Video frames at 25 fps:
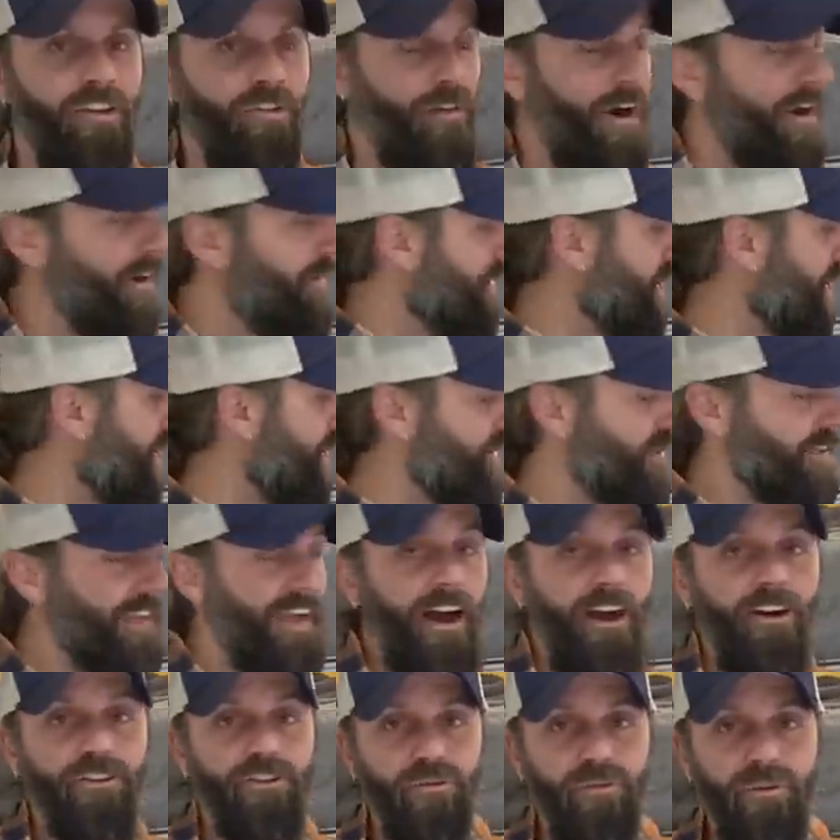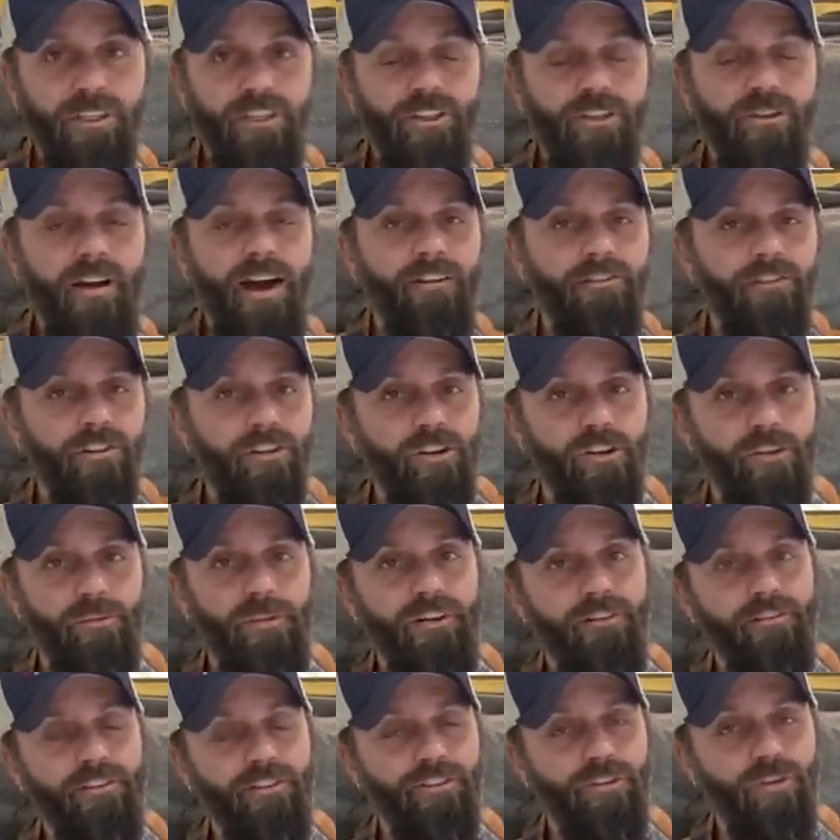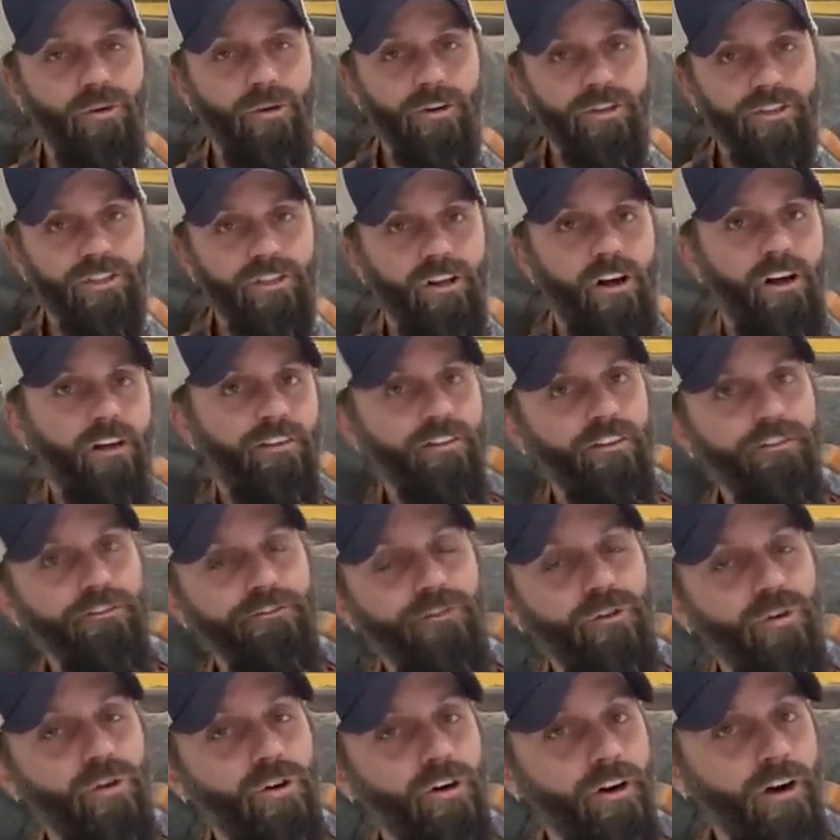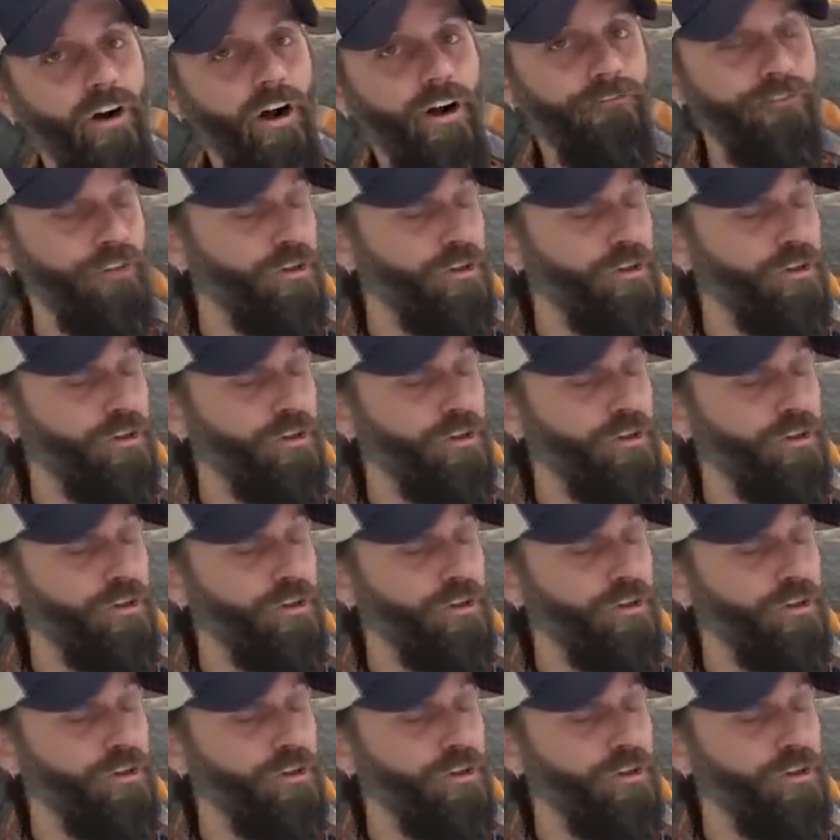Right at the end of the couch, we do have a little bit of a storage closet for a